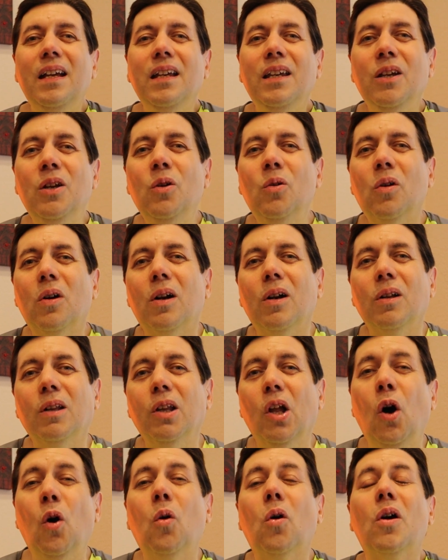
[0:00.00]
you are
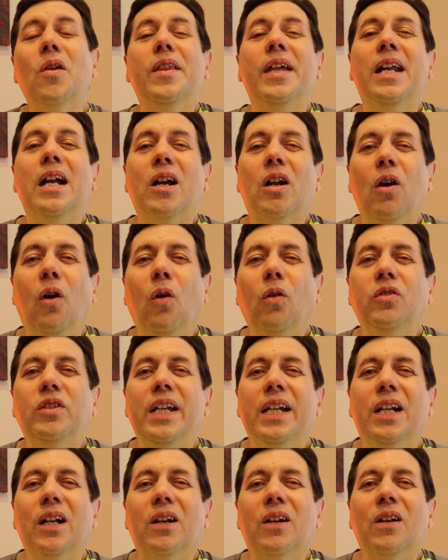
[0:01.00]
lower than a gold
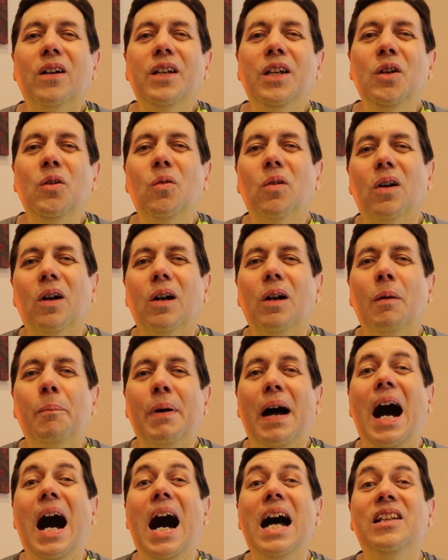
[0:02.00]
digger. You are a
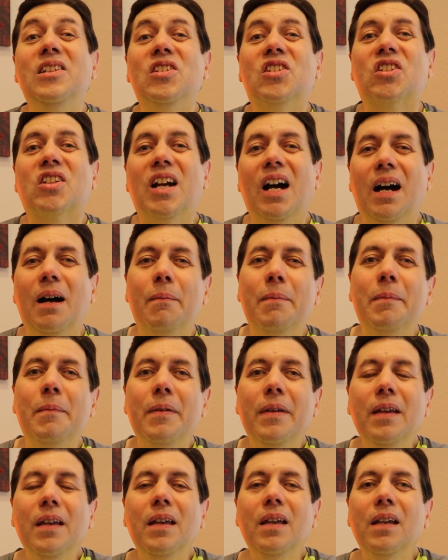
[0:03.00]
pond scum.
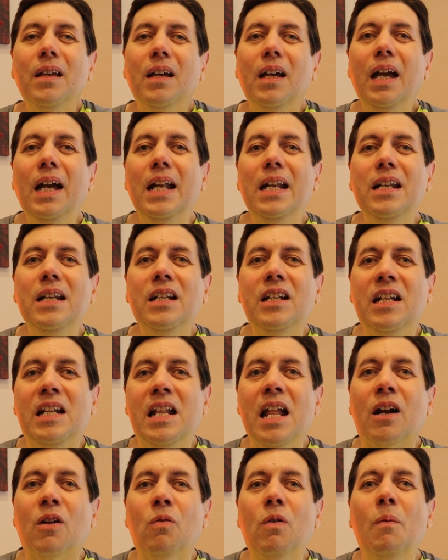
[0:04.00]
And
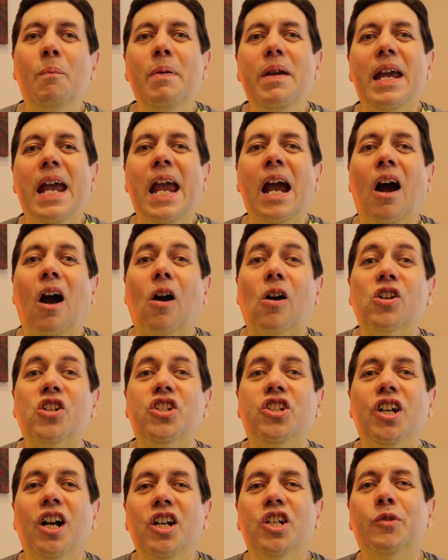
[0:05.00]
there will be a harsh
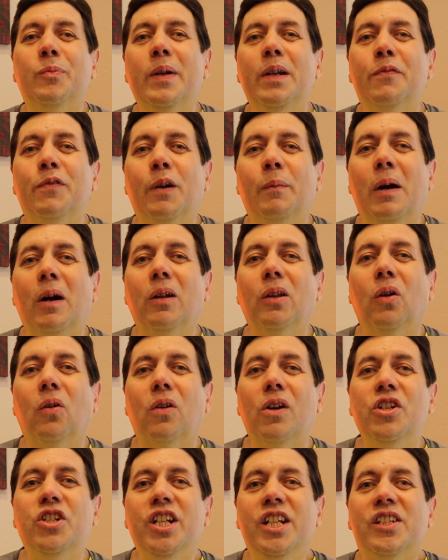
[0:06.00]
judgment from our
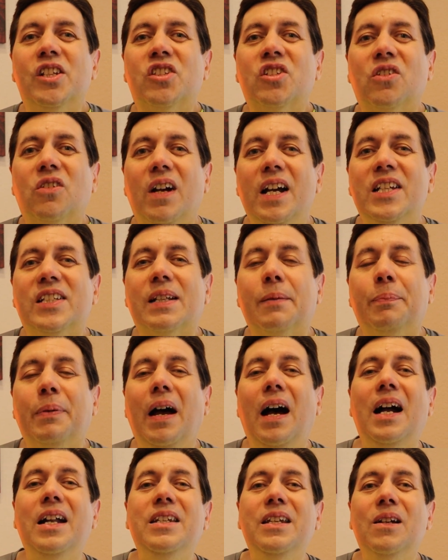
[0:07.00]
Lord Jesus Christ
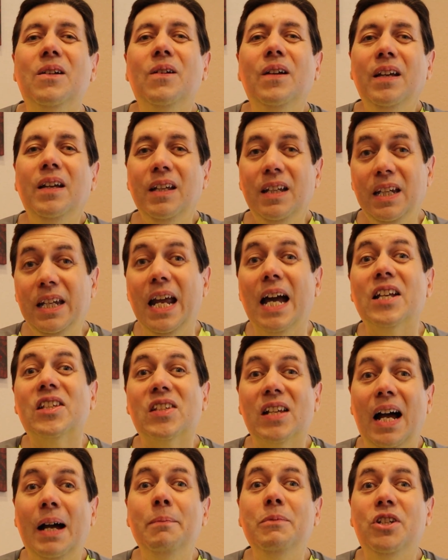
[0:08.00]
upon you.
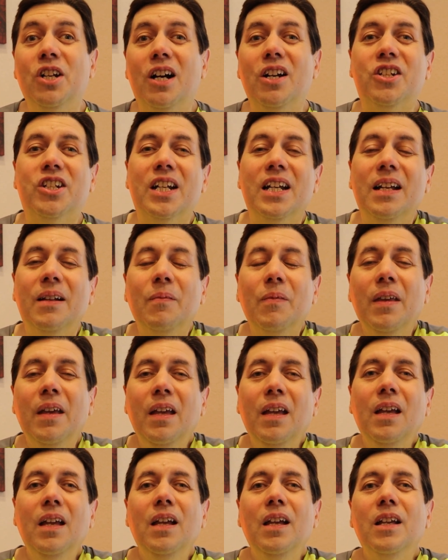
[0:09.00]
Yes, I'm judging.
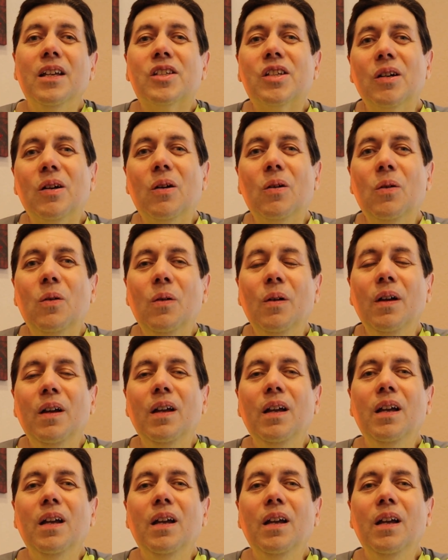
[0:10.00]
So